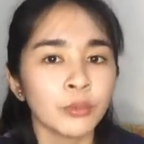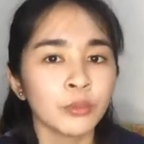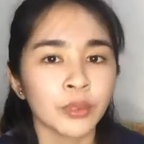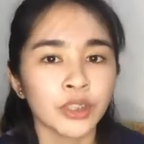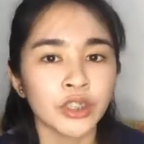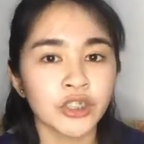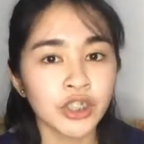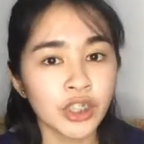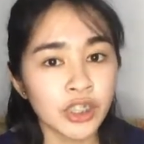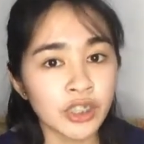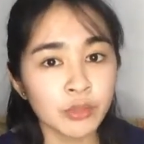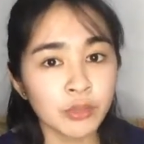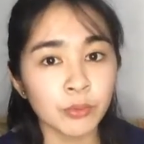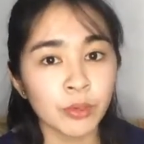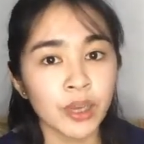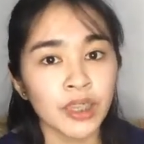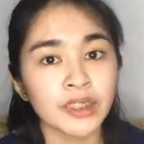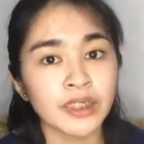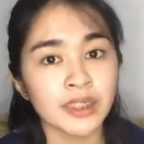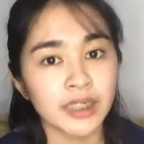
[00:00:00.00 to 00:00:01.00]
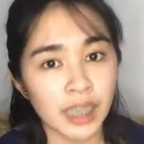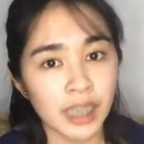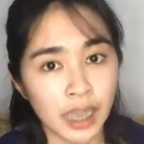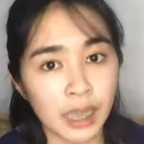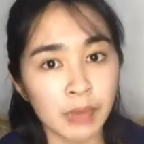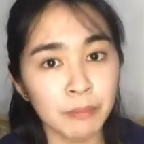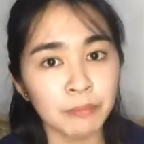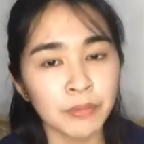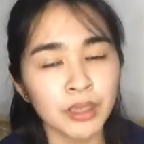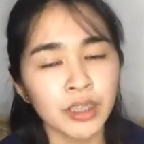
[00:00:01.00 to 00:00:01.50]
With just one
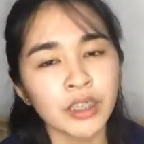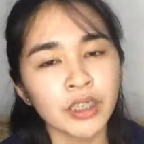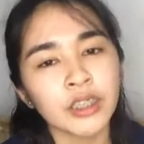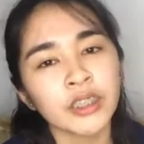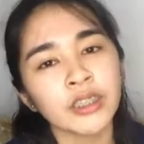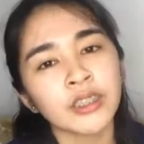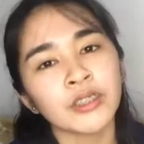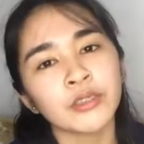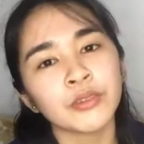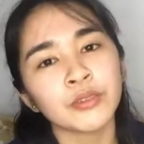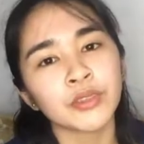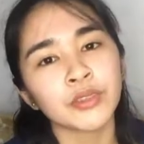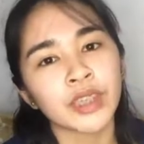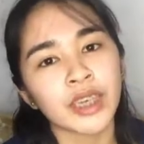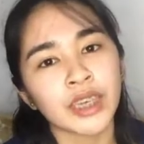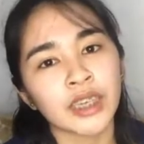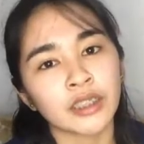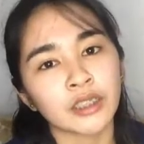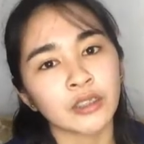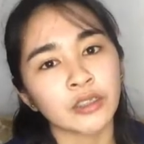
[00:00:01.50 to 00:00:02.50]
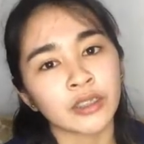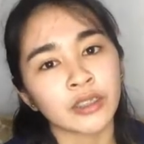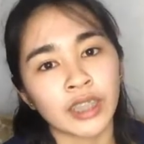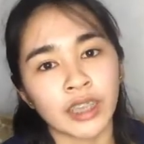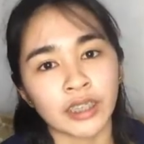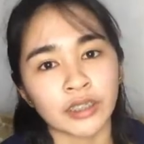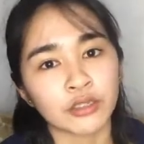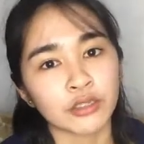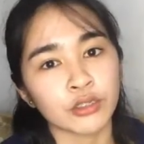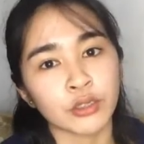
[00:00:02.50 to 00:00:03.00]
tap, you can
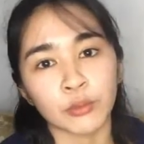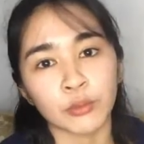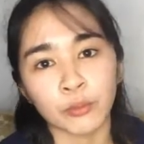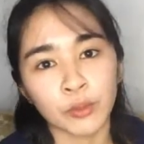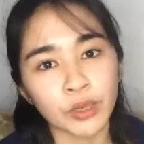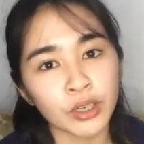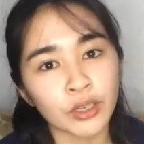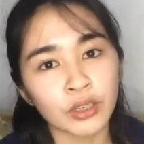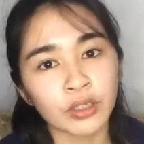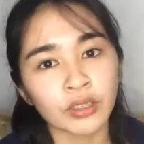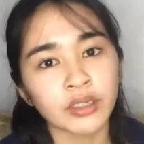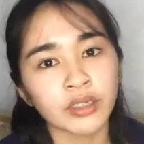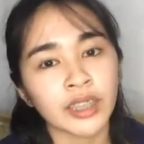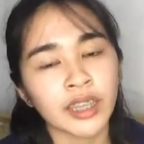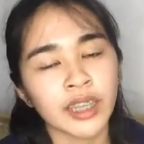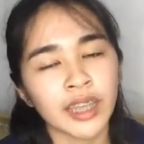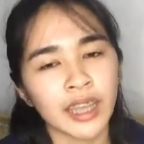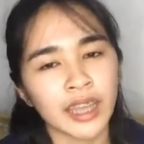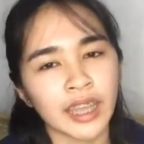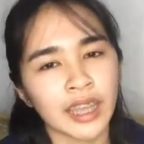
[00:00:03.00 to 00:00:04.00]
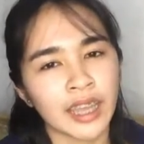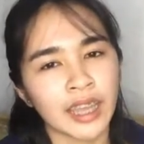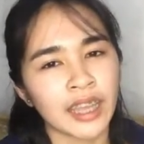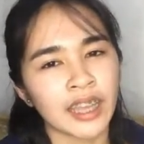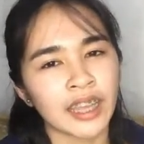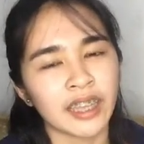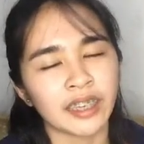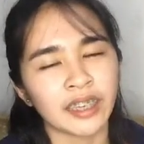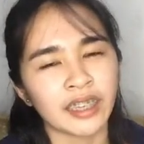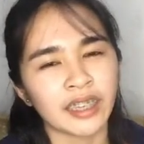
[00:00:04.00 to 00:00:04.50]
connect to the world,
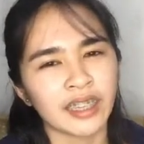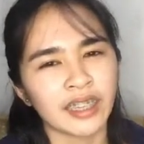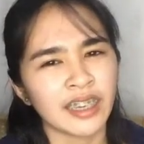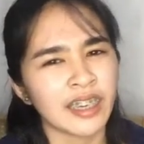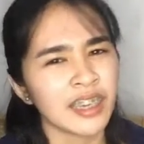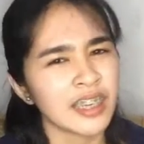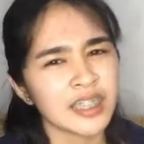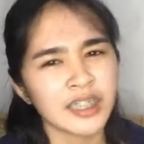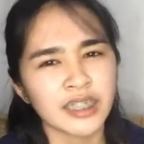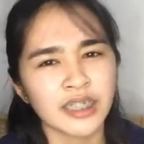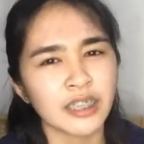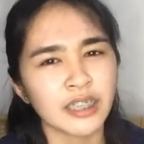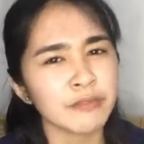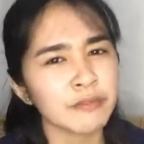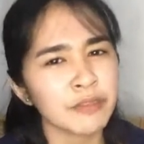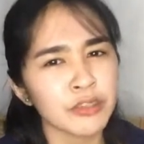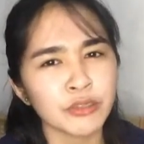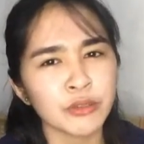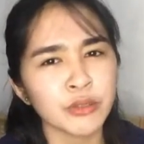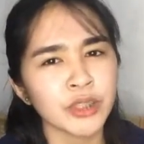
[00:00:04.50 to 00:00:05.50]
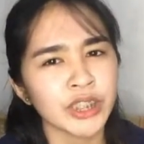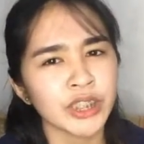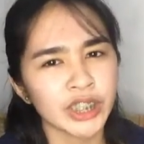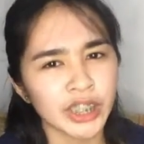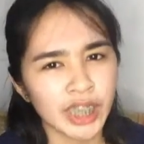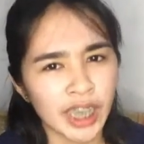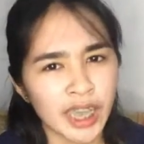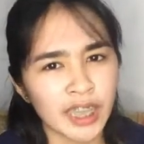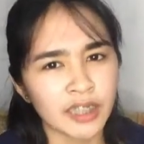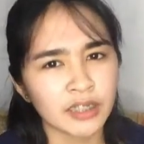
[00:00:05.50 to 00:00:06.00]
and it has given you a
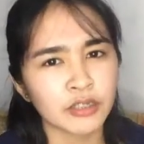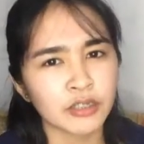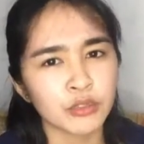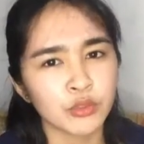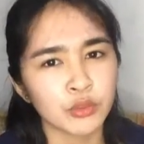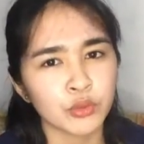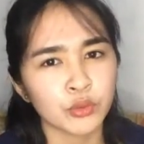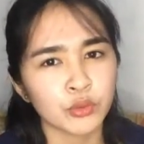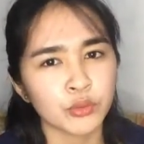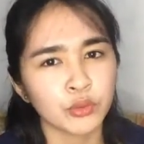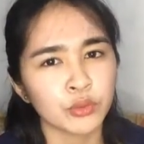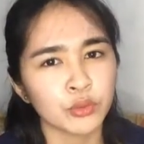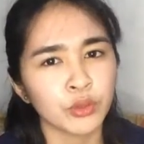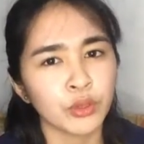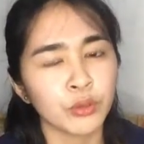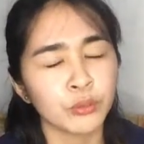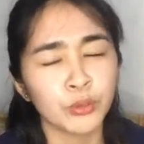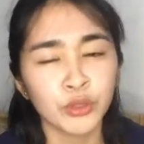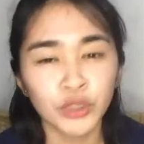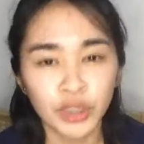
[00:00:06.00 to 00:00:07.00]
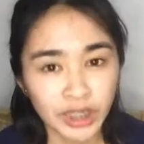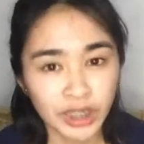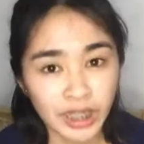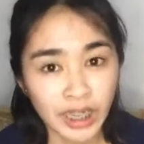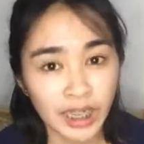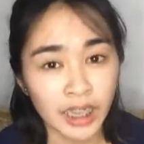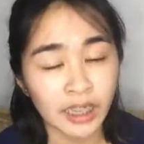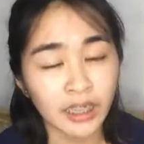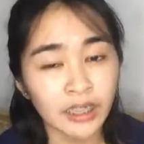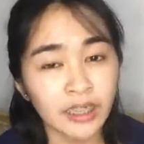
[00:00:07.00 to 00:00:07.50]
chance to
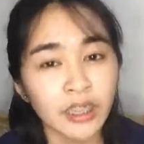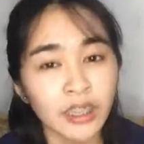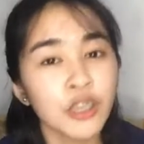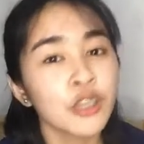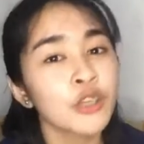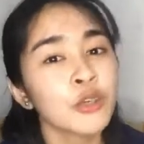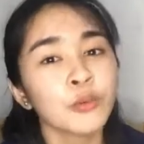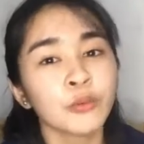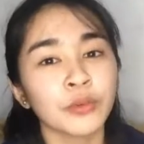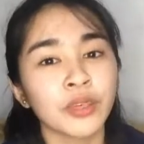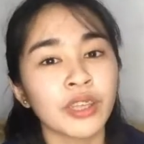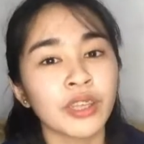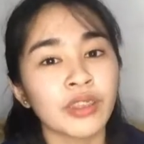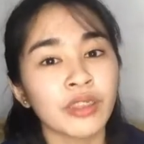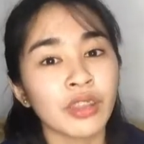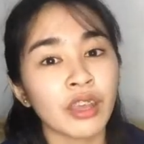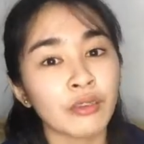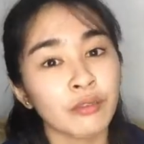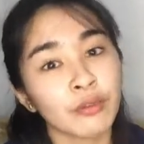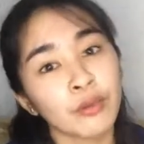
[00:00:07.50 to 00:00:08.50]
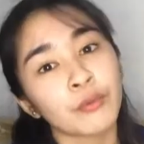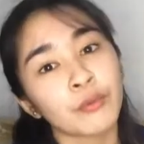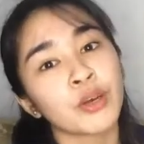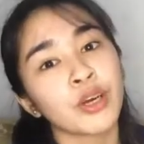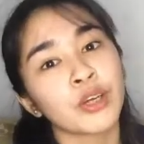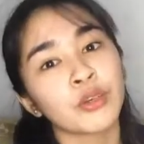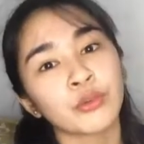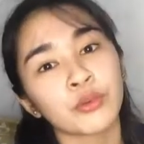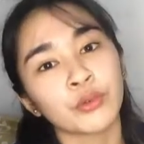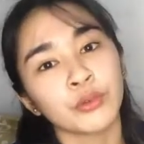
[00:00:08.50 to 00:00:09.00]
communicate with
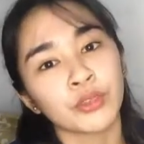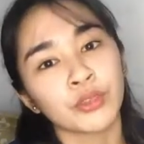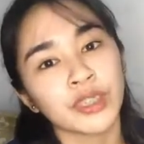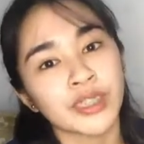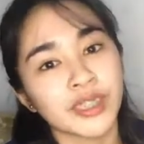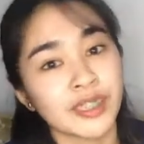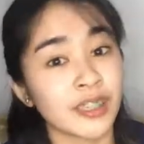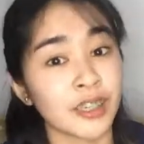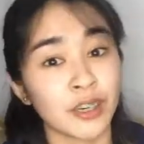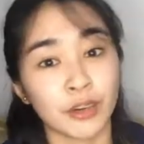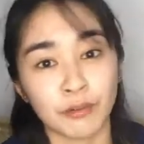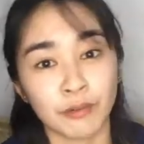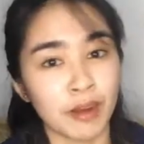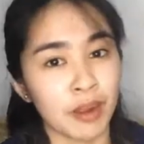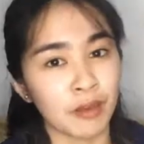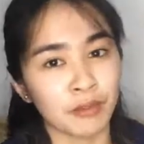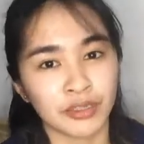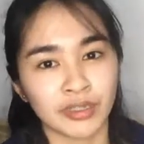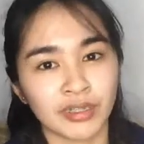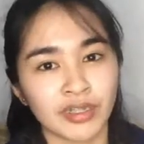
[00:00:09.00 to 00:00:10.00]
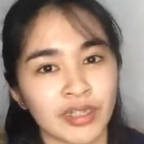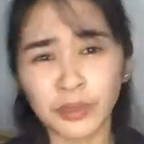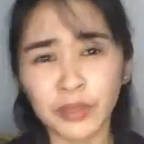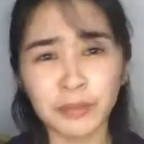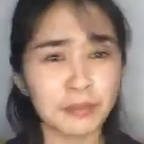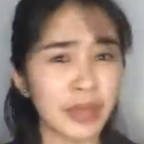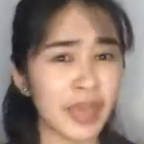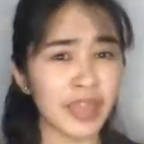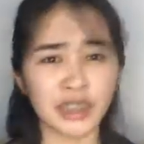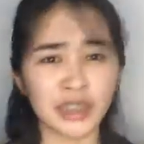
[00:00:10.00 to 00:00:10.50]
everyone who isn't around.
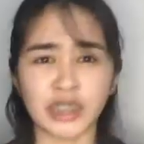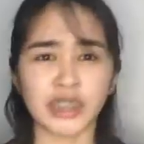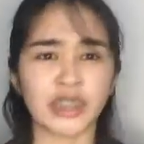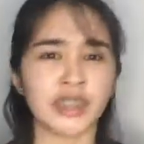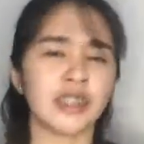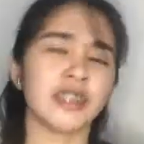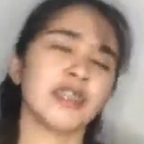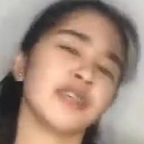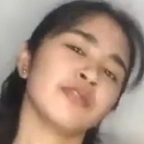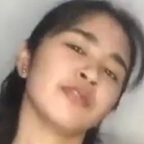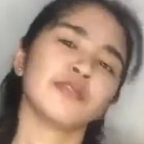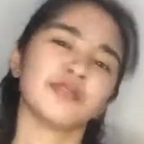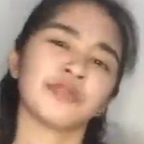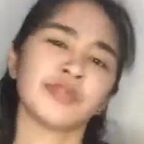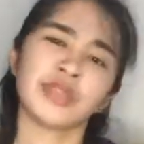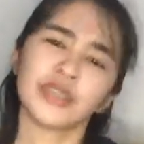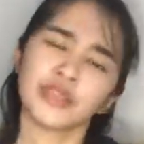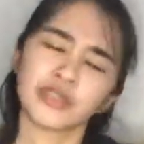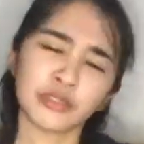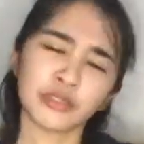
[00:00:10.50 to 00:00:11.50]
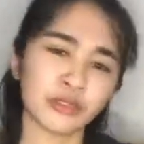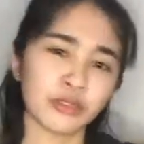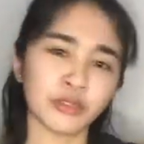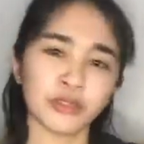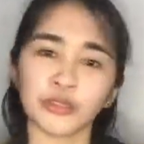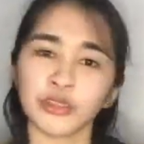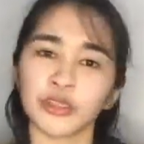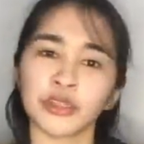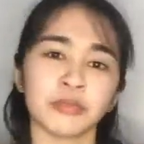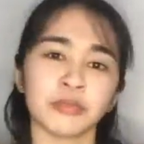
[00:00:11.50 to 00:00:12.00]
Imagine if there's no
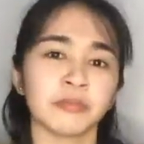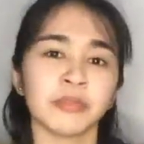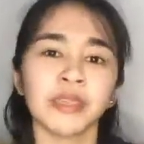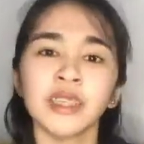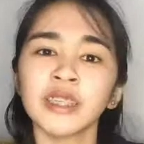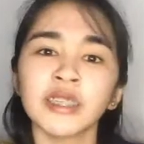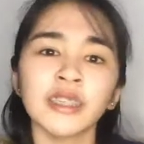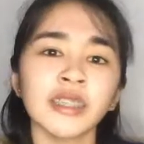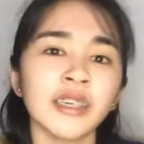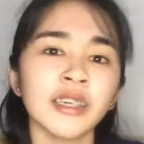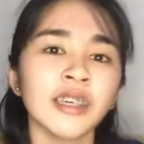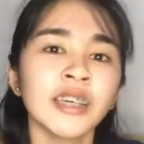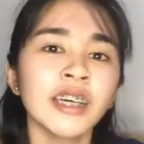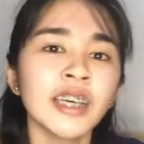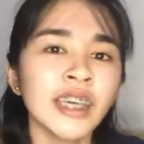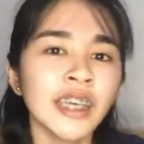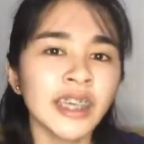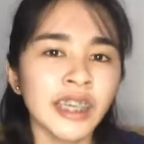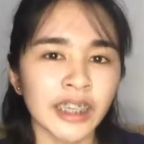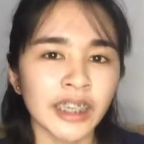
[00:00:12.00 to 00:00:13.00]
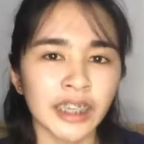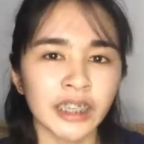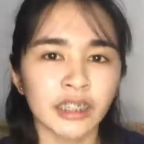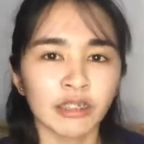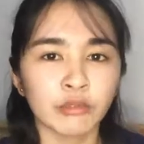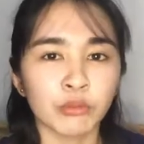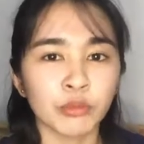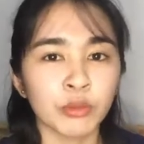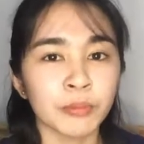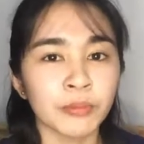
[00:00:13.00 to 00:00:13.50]
social media,
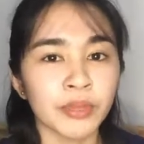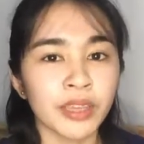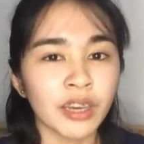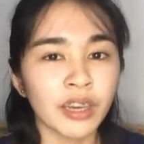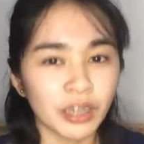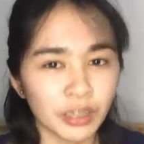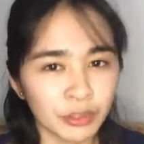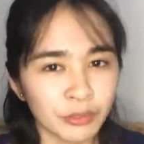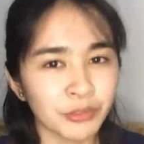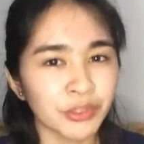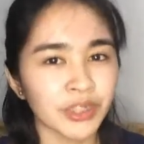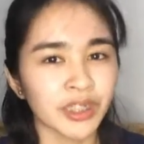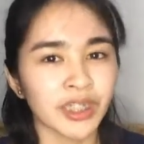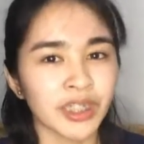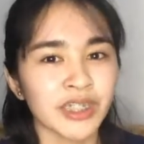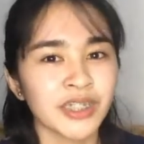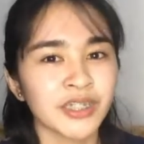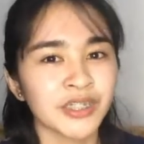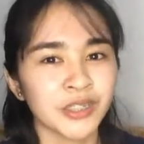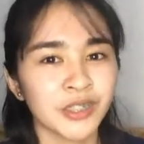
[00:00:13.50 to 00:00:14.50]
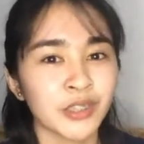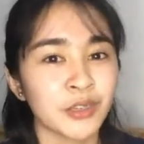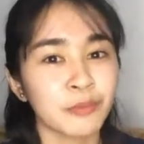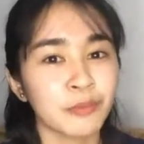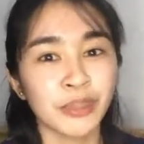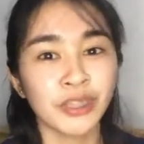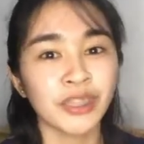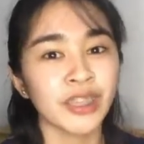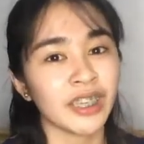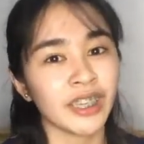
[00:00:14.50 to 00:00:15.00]
it will be hard for us to
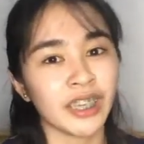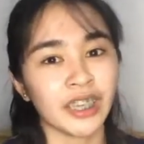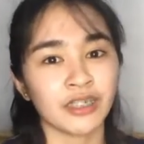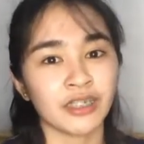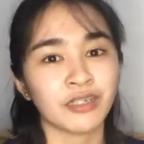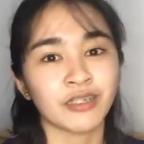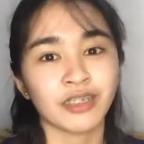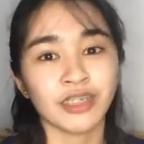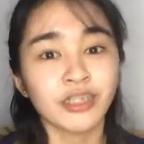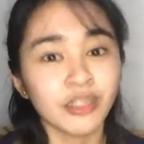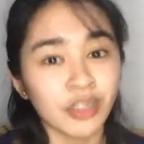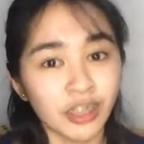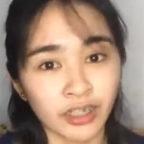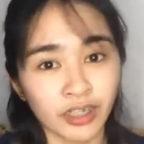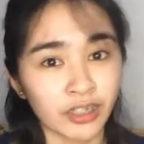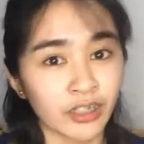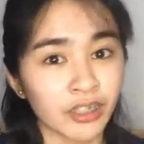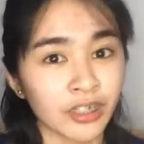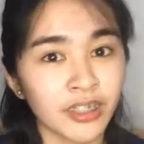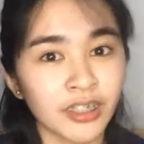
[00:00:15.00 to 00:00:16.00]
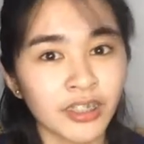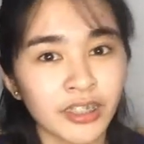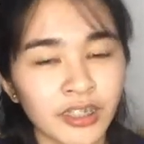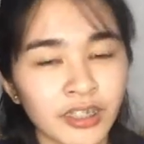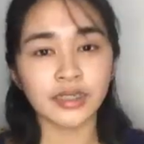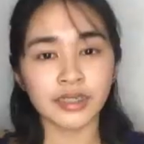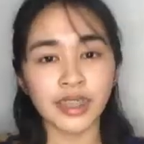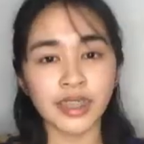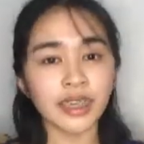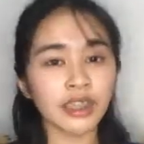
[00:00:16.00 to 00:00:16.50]
communicate to each other.
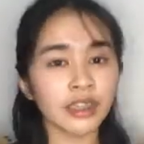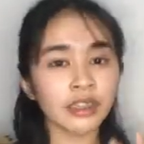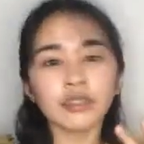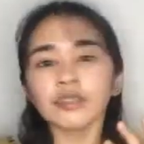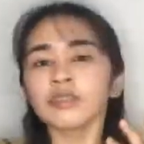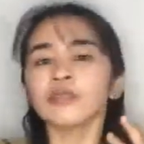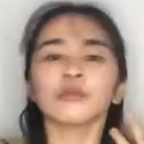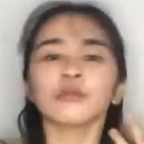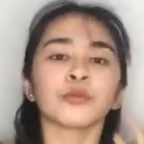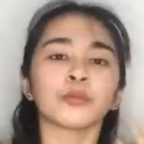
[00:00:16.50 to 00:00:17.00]
Second